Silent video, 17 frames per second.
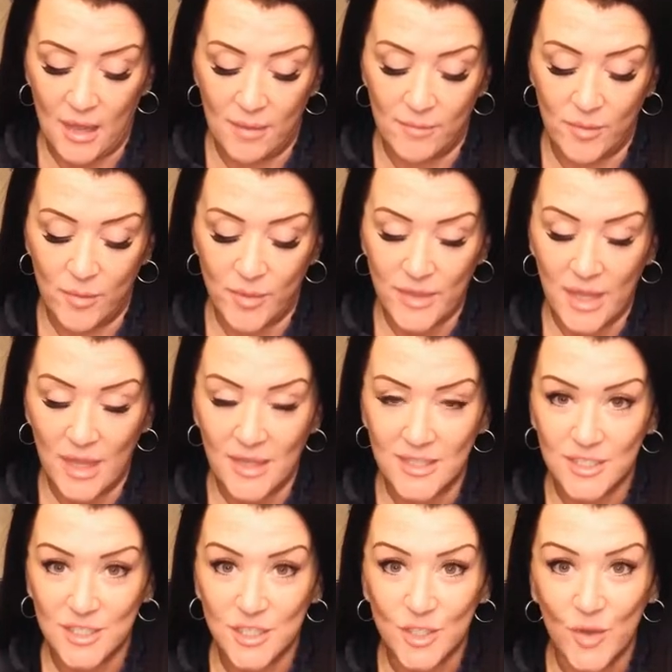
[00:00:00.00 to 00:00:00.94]
With that, let's
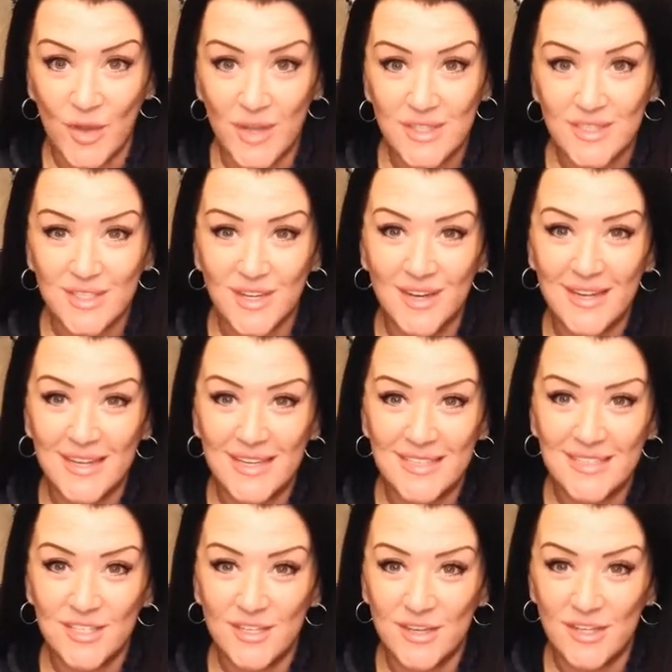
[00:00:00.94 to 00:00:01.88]
just go ahead and start getting
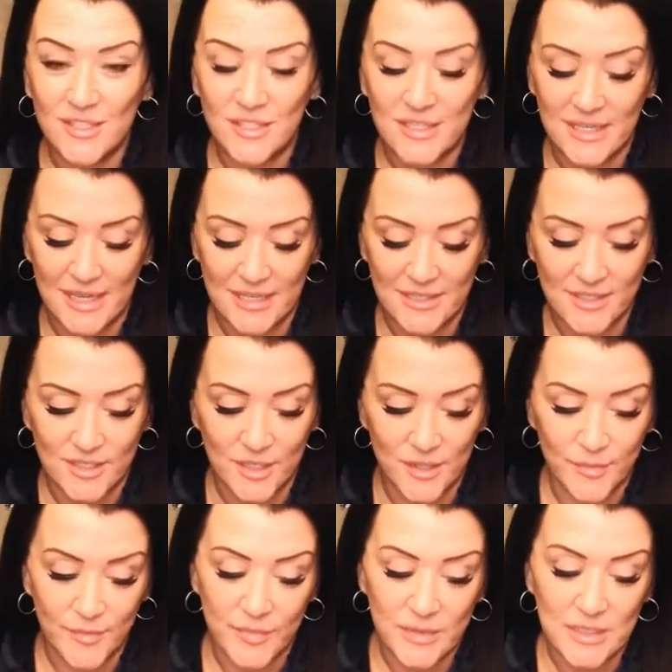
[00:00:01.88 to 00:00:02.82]
into your energy, Cancer.
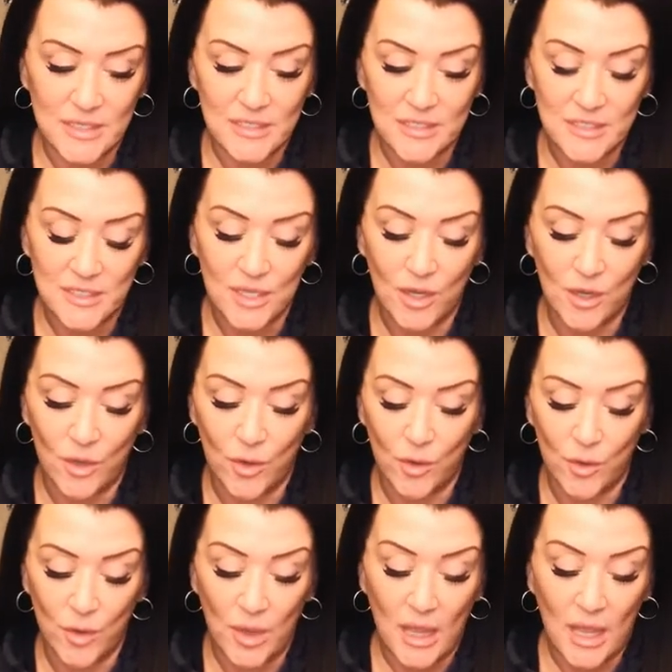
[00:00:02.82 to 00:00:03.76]

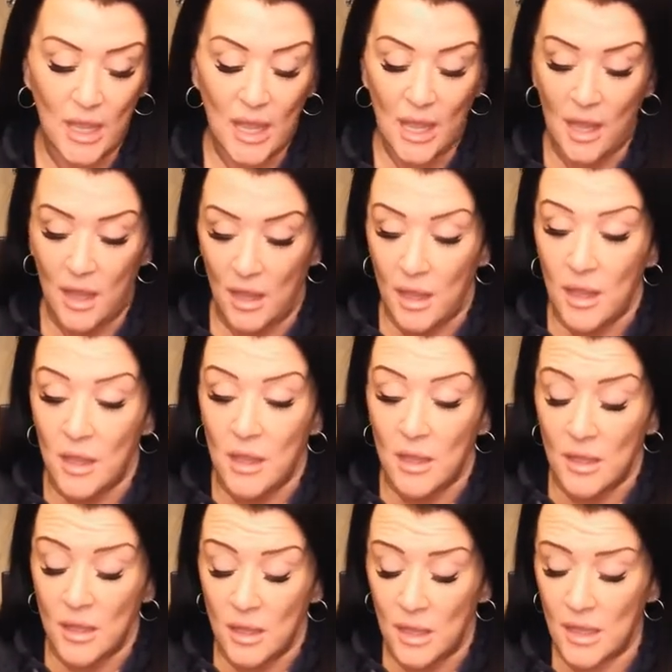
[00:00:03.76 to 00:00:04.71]
So,
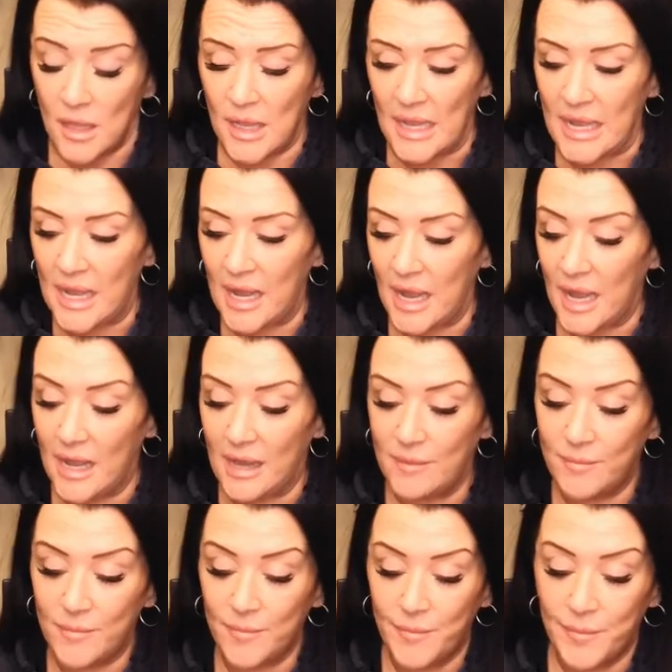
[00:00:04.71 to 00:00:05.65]

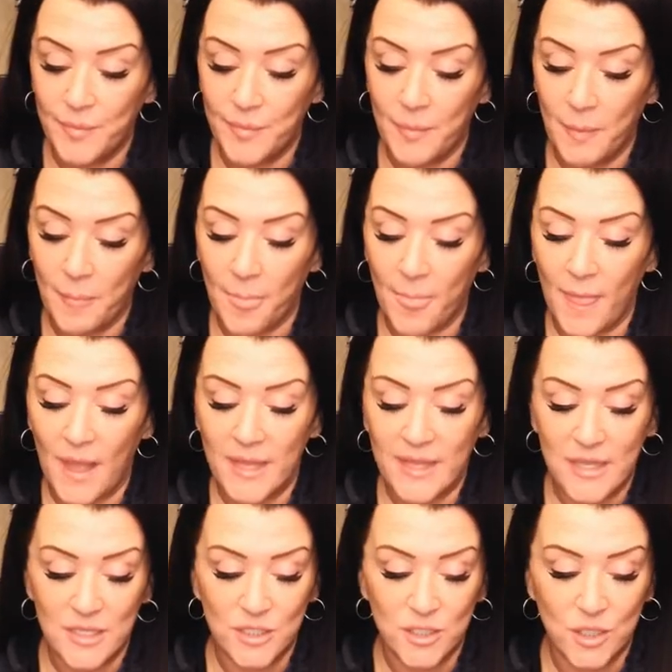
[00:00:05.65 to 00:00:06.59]

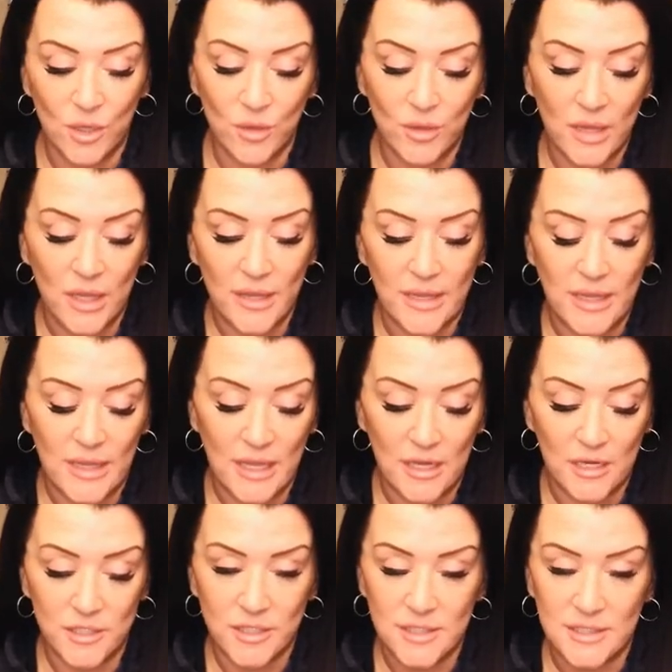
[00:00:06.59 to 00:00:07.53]
again, know that the
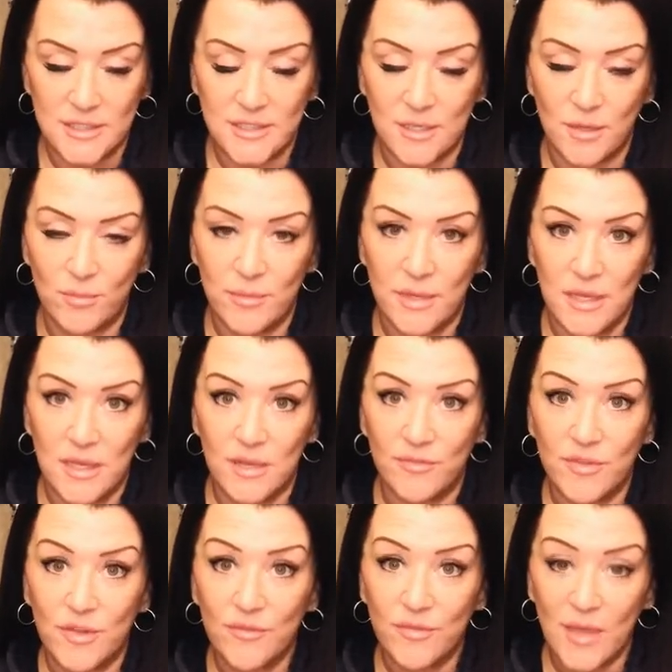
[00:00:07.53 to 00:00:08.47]
energies can be
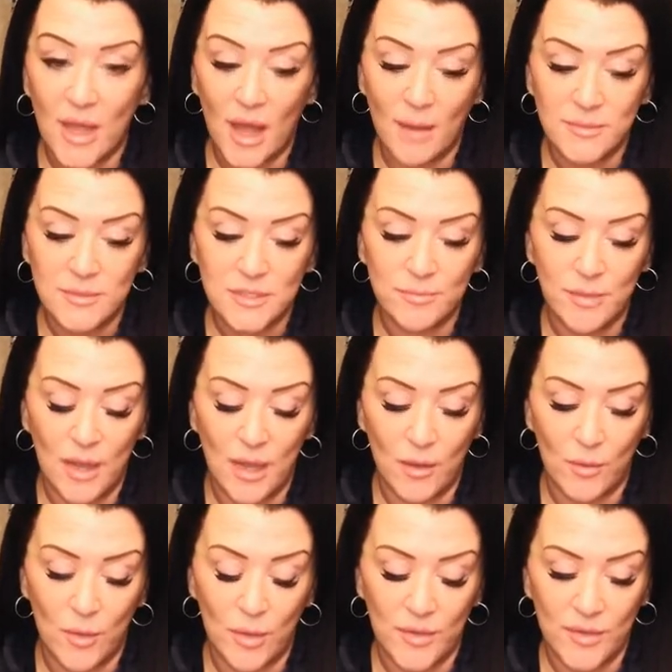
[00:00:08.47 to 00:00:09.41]
flip-flopped, but